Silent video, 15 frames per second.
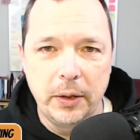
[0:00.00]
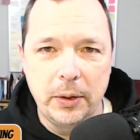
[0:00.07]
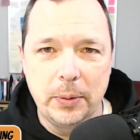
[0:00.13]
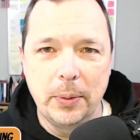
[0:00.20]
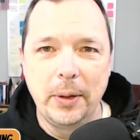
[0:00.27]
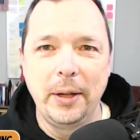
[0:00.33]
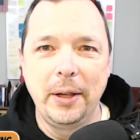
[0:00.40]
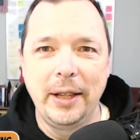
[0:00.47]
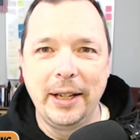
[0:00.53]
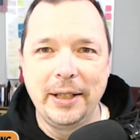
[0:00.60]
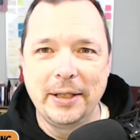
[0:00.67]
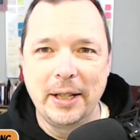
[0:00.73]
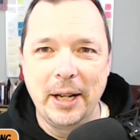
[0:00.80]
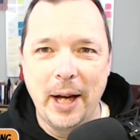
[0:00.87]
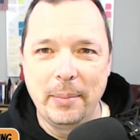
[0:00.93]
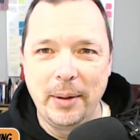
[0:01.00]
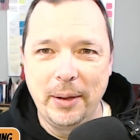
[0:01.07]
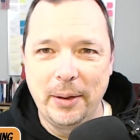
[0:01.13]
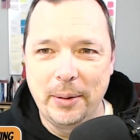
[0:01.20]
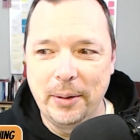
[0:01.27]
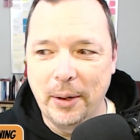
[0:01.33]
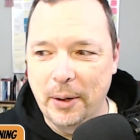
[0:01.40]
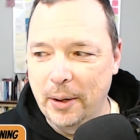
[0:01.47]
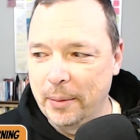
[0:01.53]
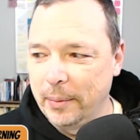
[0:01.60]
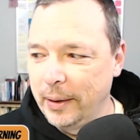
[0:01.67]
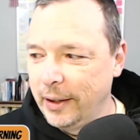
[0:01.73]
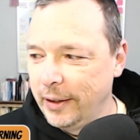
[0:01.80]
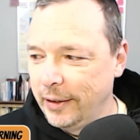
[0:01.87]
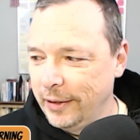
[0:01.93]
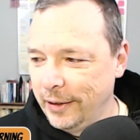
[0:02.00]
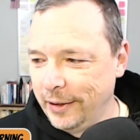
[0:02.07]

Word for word: This is one of the things that got me through the army.